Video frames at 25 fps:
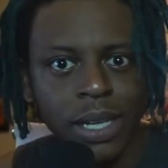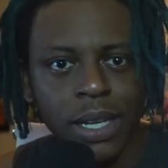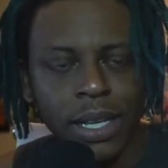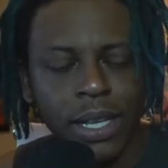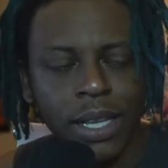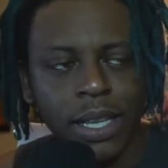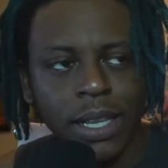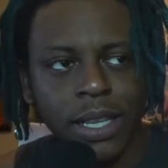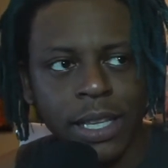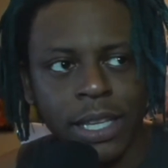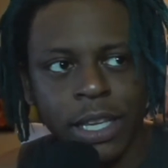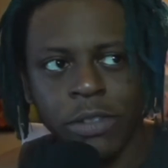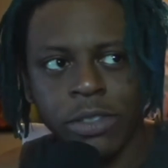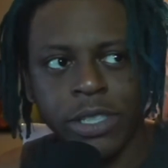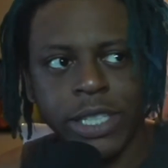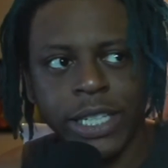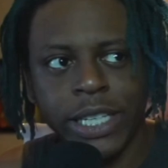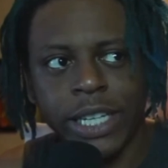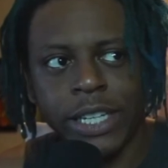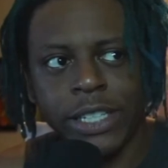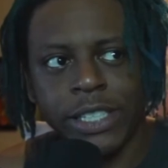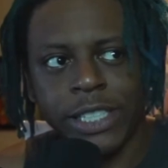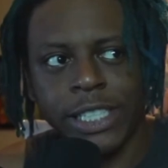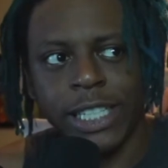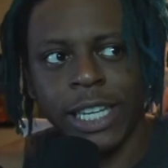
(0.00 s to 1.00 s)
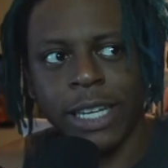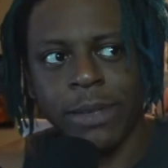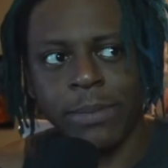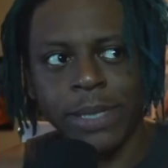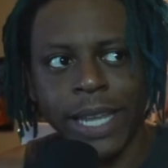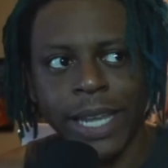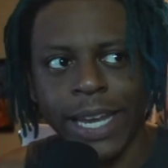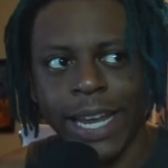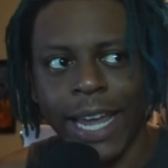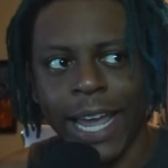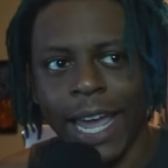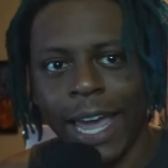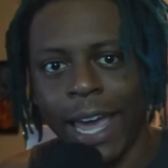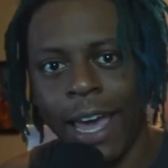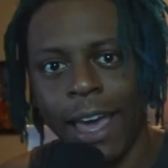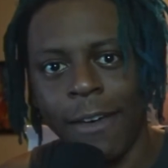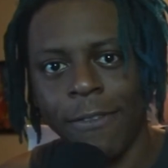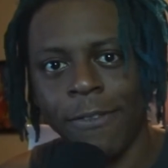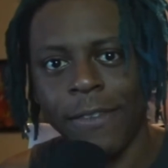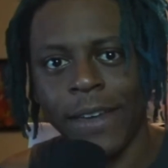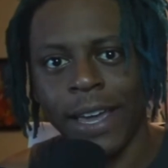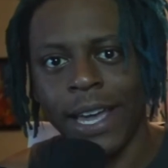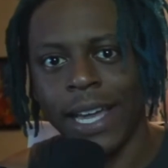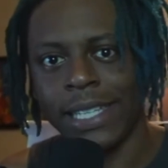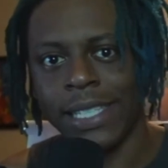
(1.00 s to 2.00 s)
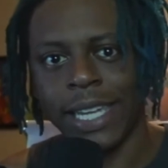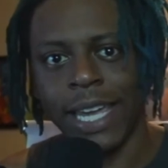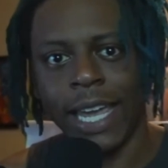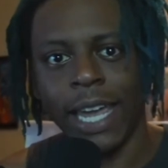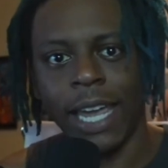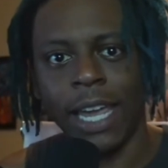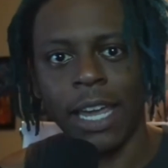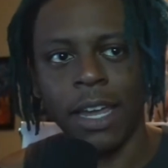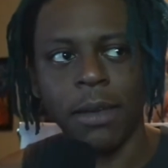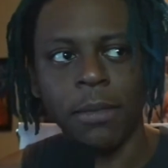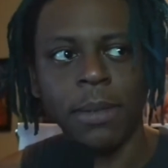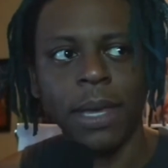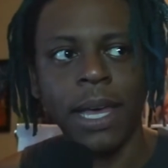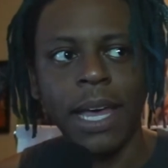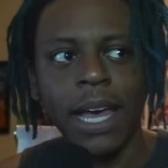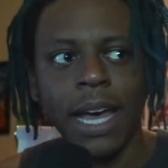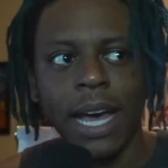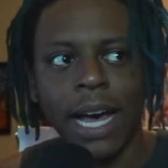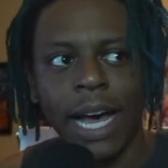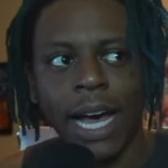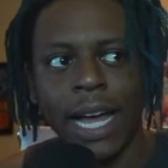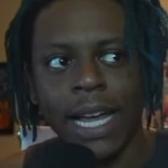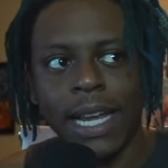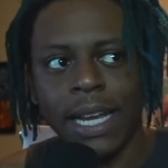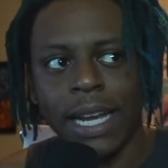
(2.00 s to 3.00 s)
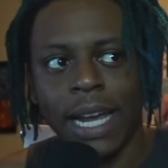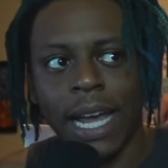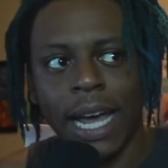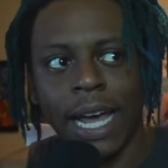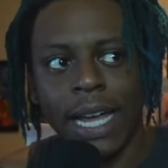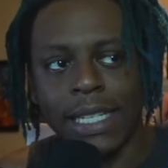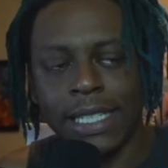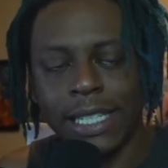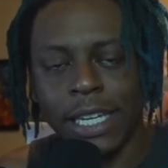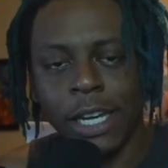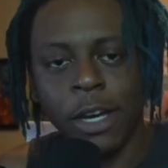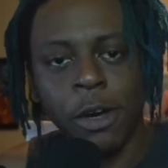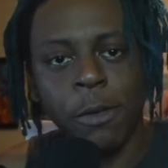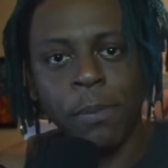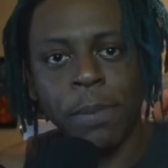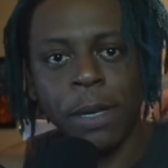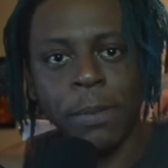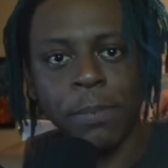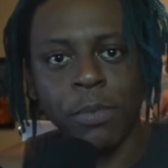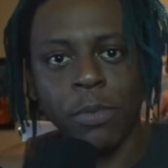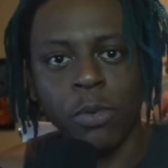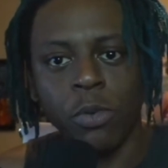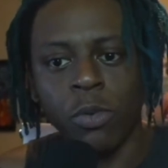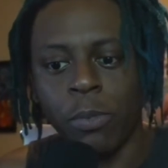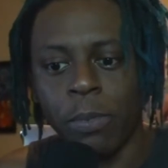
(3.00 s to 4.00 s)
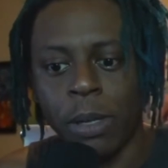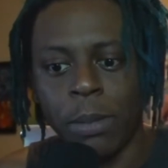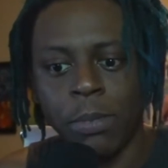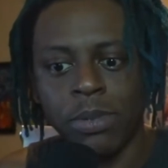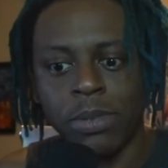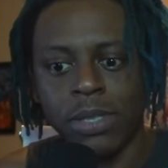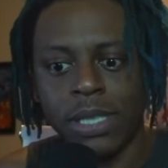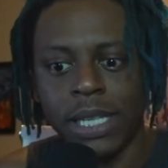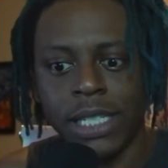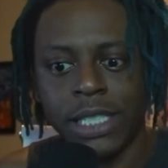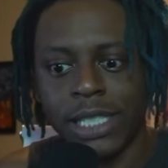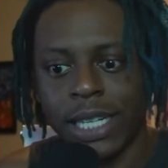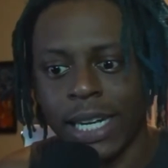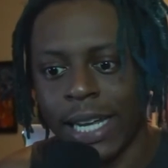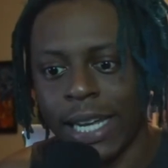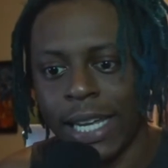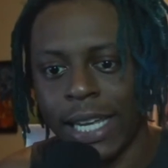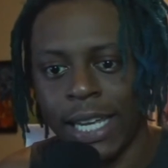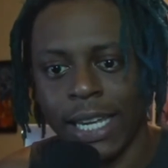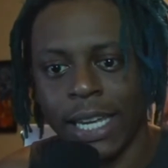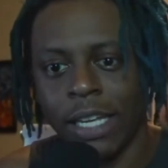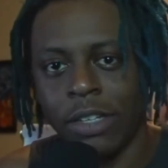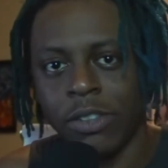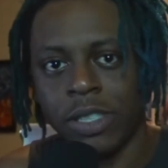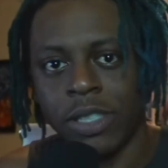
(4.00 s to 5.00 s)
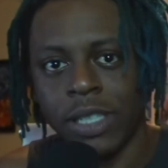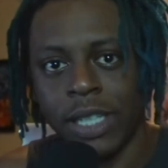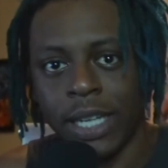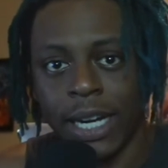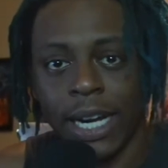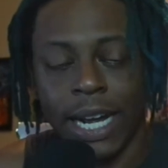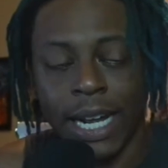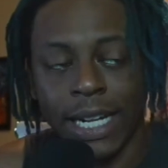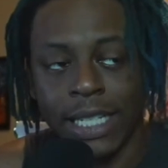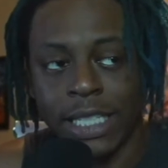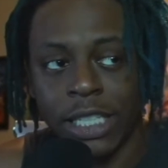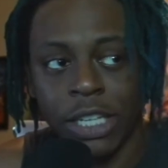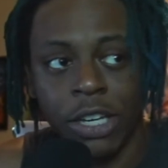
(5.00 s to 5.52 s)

Guilty Gear seems like a half-ass game. I tell people, when people say, should I get Guilty Gear, I tell